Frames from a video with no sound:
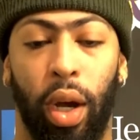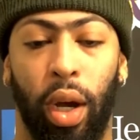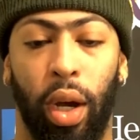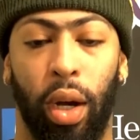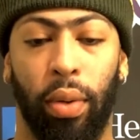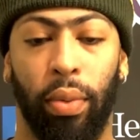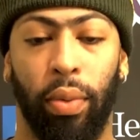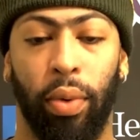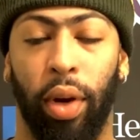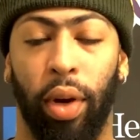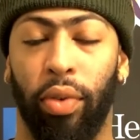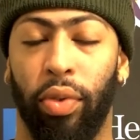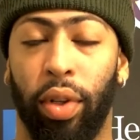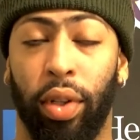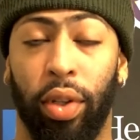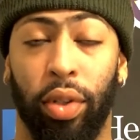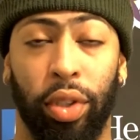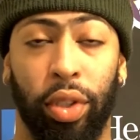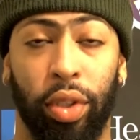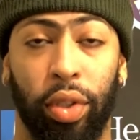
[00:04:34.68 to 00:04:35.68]
Great free
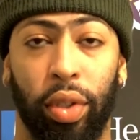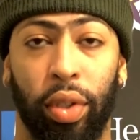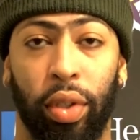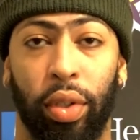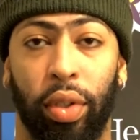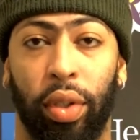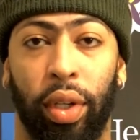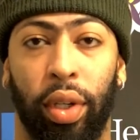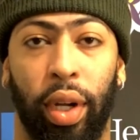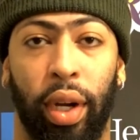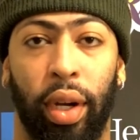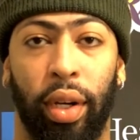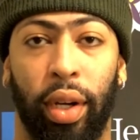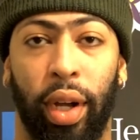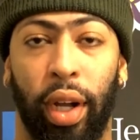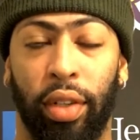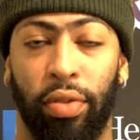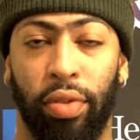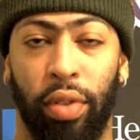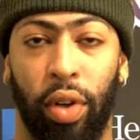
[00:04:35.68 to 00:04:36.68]
throw shooter. He got a
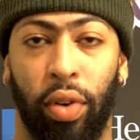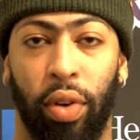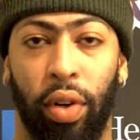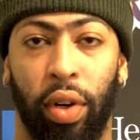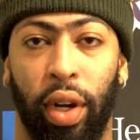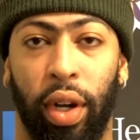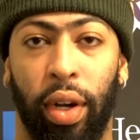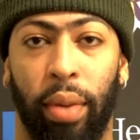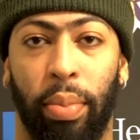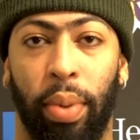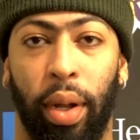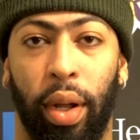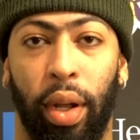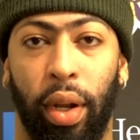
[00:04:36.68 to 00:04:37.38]
nice floater getting the paint.